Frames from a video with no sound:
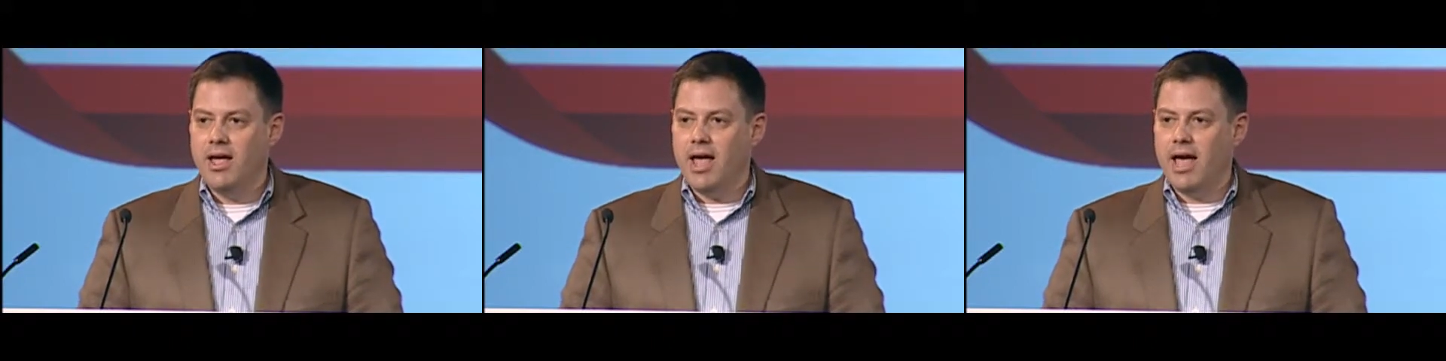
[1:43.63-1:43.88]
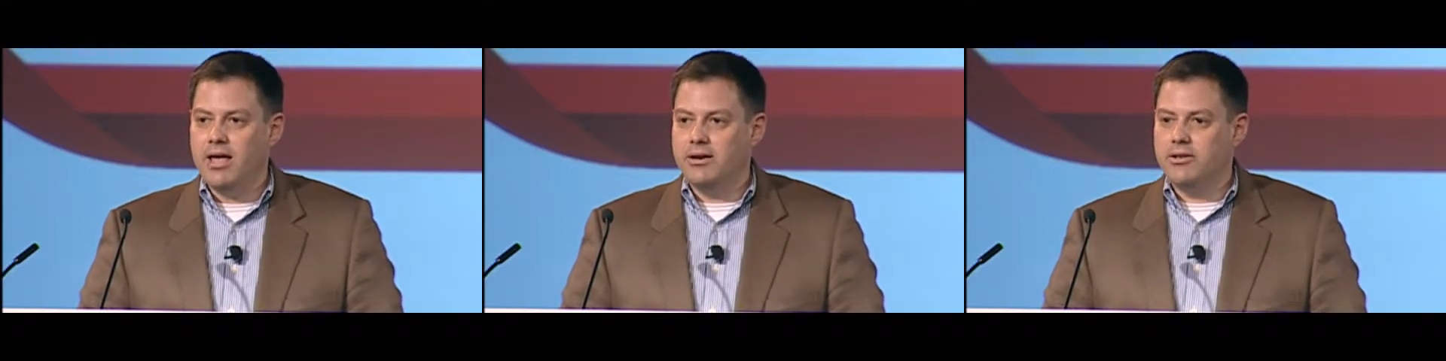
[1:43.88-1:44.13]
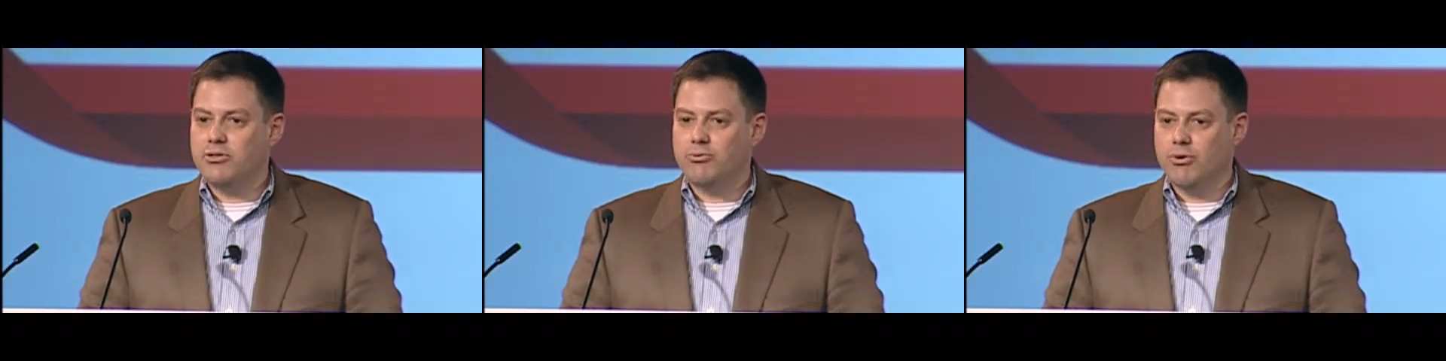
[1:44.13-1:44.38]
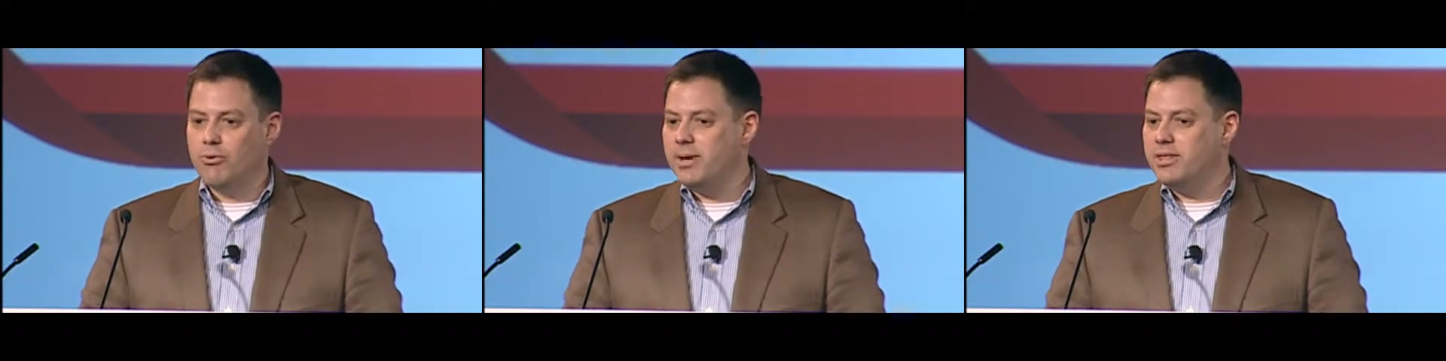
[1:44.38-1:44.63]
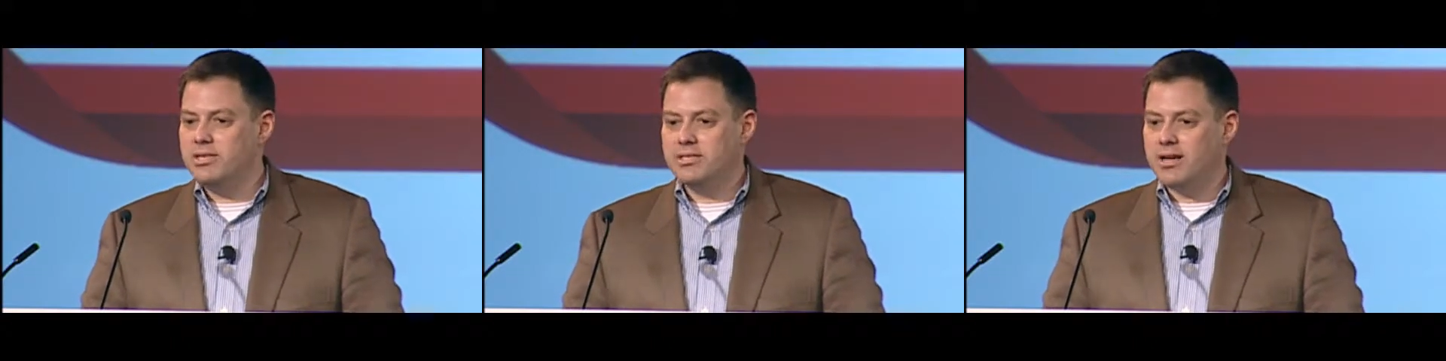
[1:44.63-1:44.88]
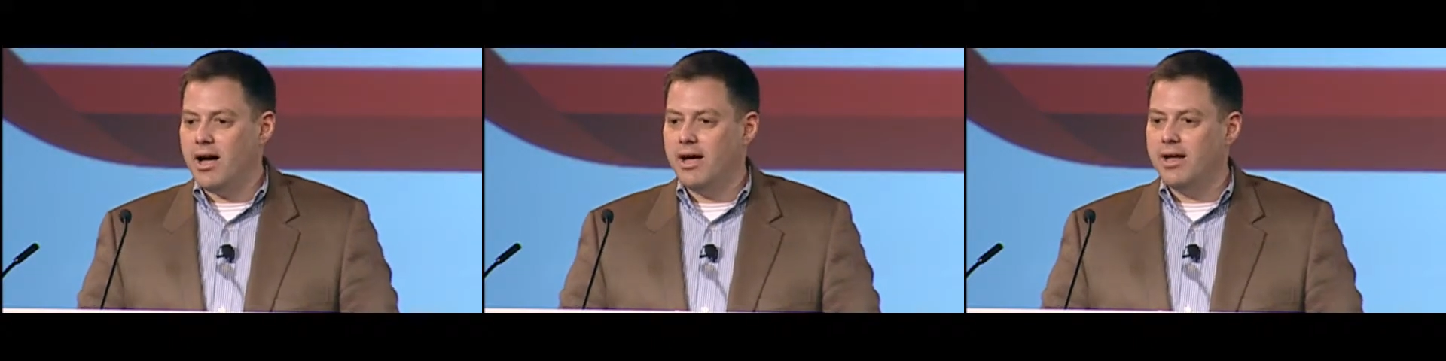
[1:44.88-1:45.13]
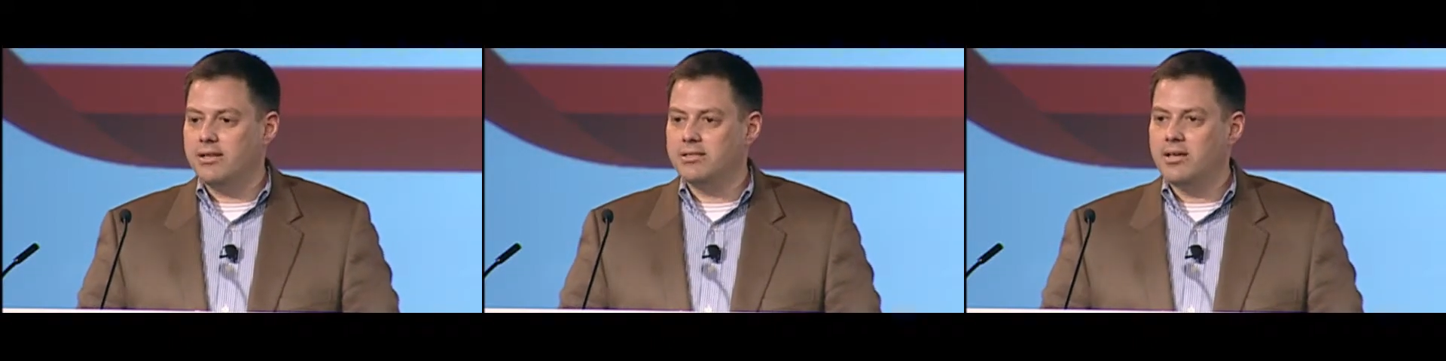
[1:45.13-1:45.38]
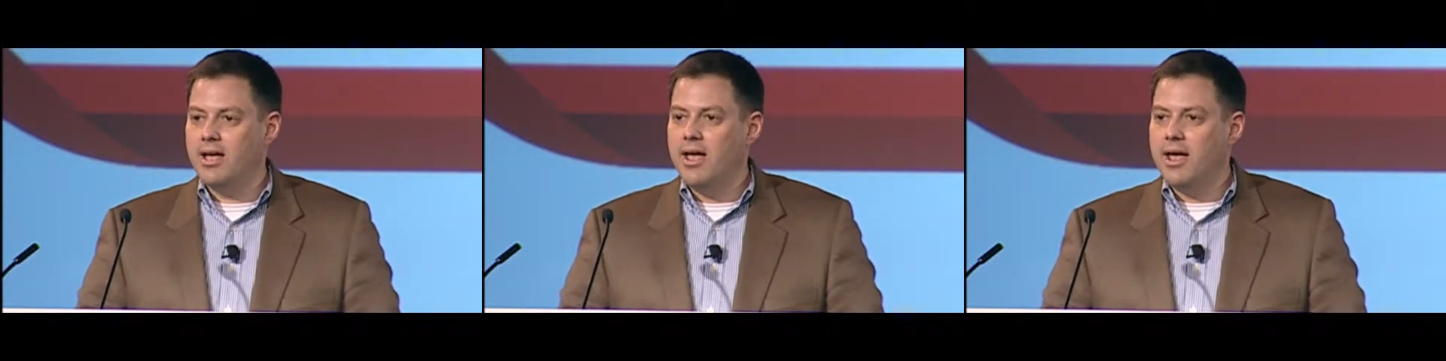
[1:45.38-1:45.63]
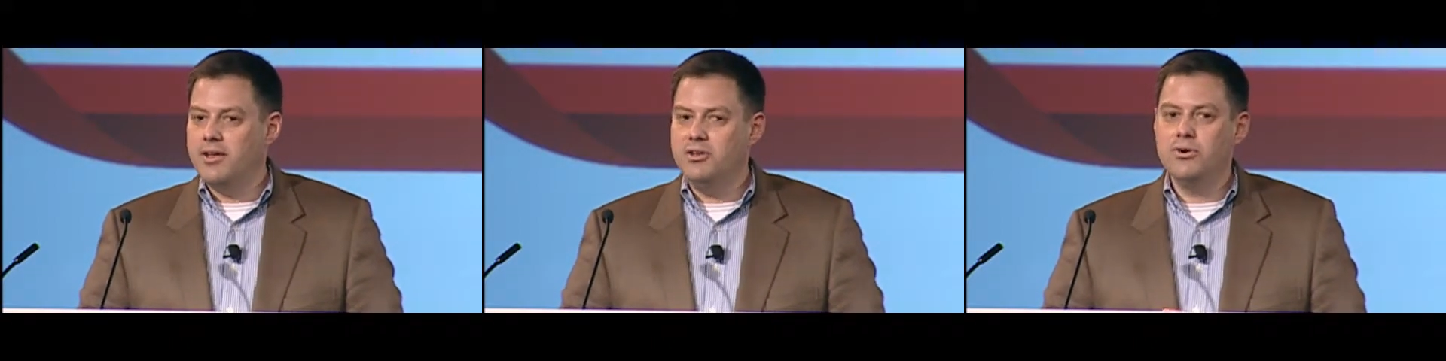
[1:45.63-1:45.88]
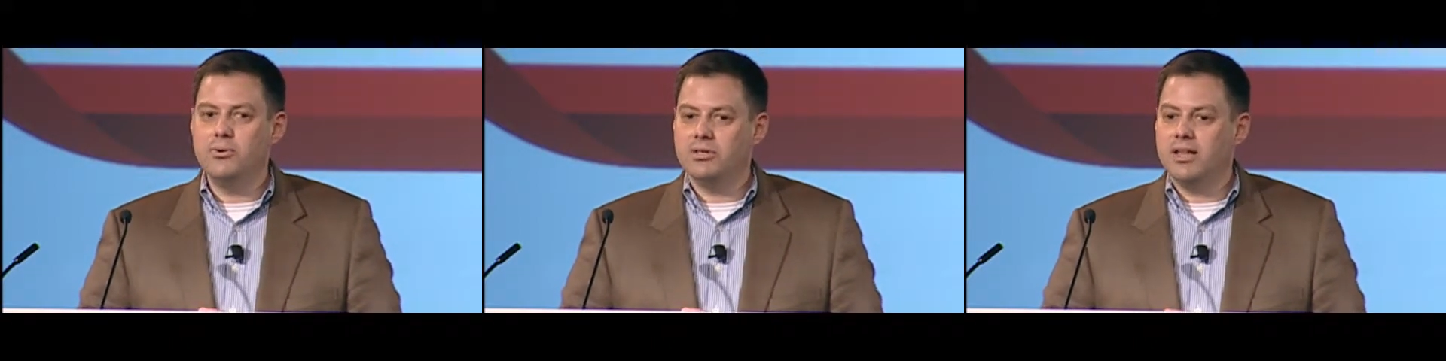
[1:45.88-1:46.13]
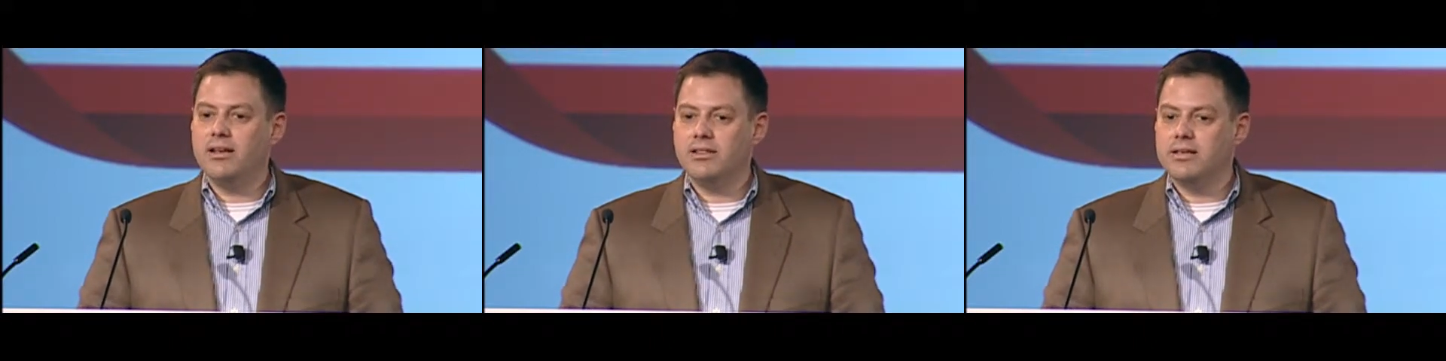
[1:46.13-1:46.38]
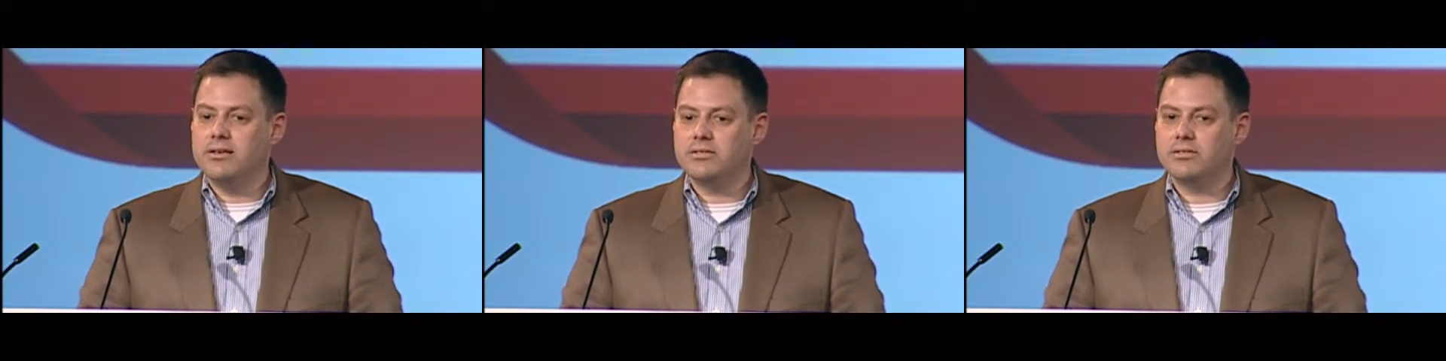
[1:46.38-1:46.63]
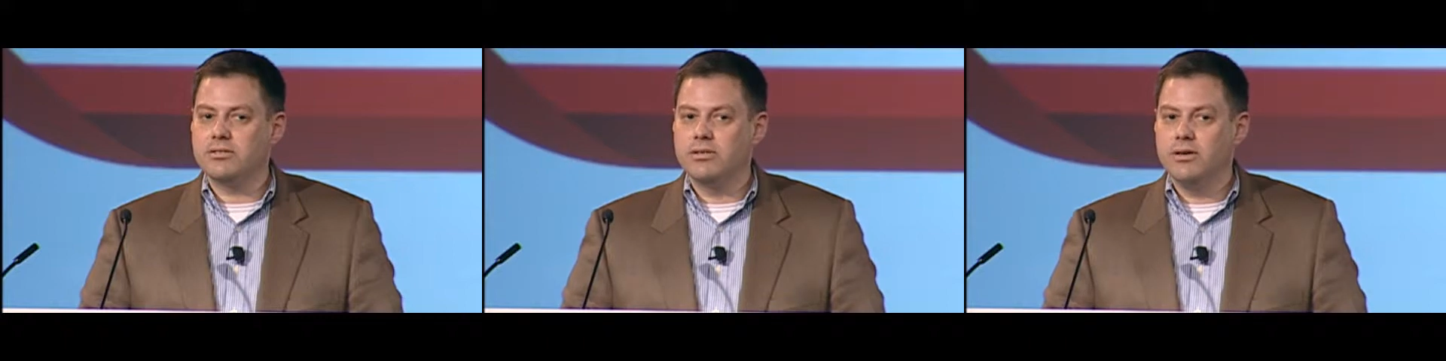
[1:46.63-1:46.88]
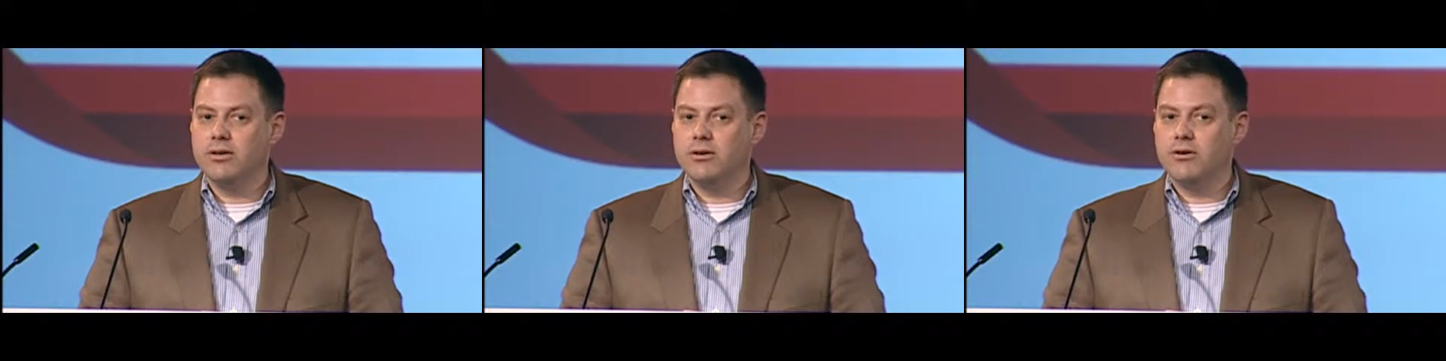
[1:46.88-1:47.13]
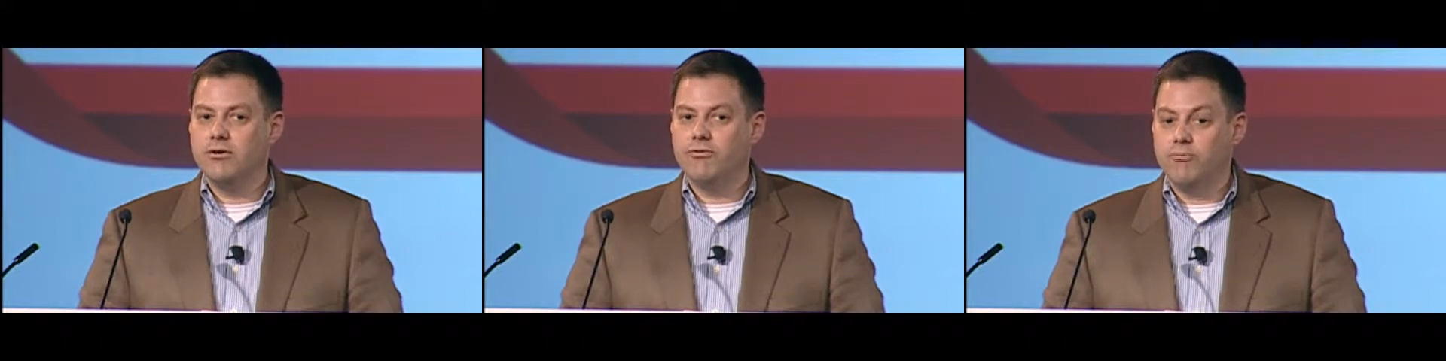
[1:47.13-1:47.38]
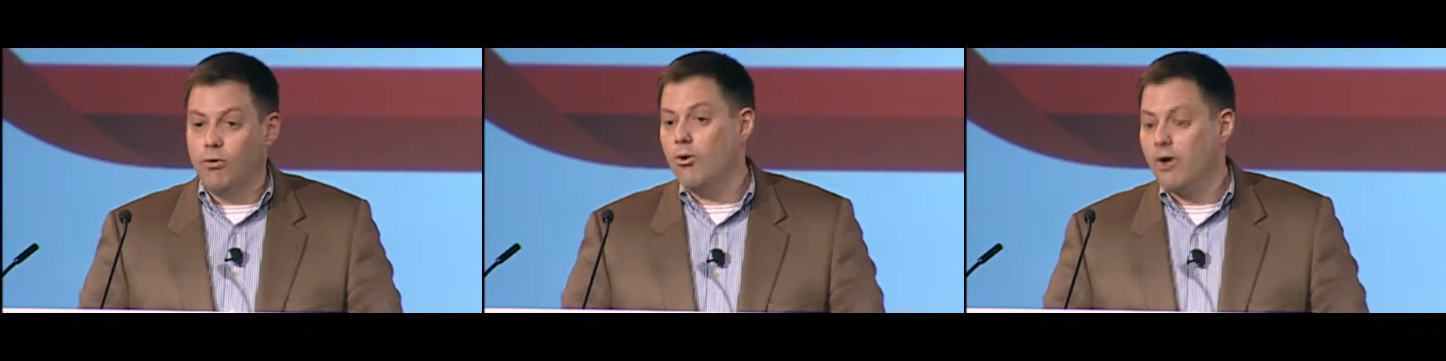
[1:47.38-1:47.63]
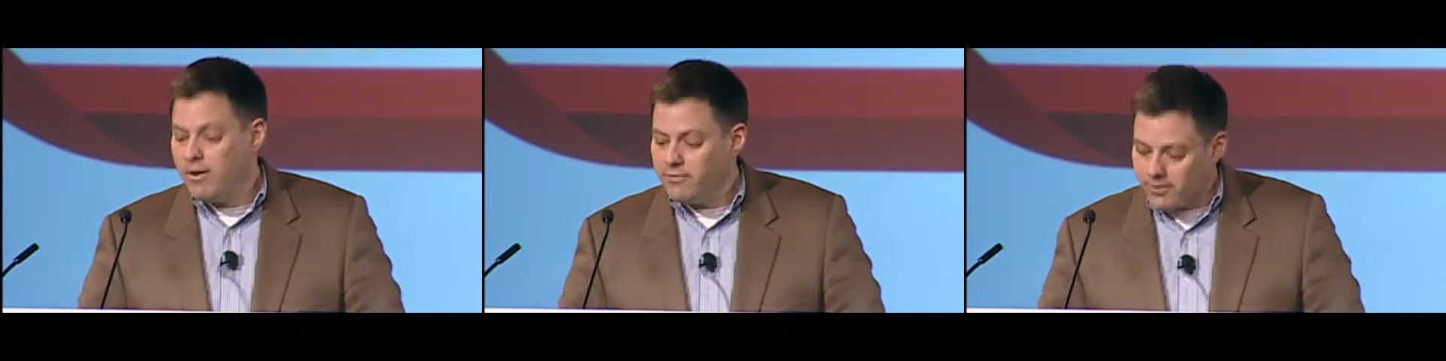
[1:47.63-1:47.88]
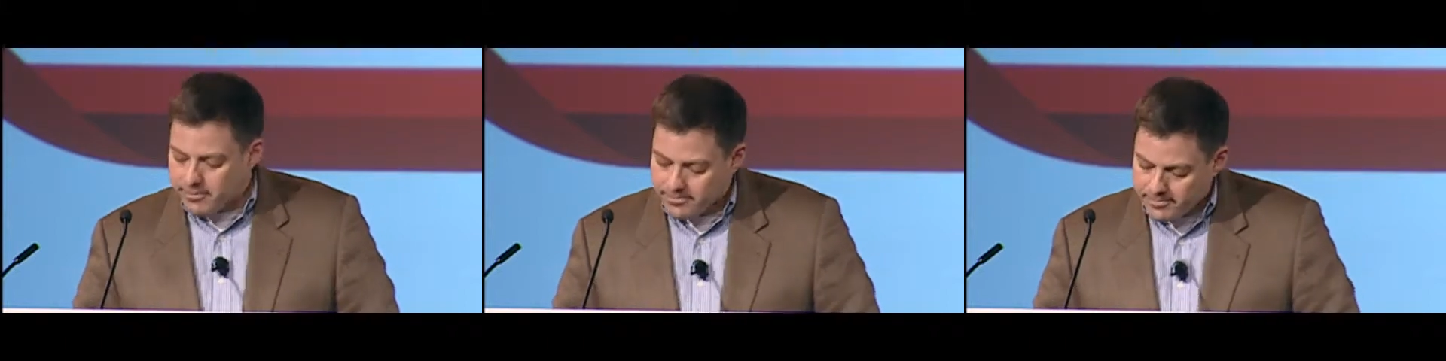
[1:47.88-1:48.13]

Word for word: and throw away the designs and do it like this forever?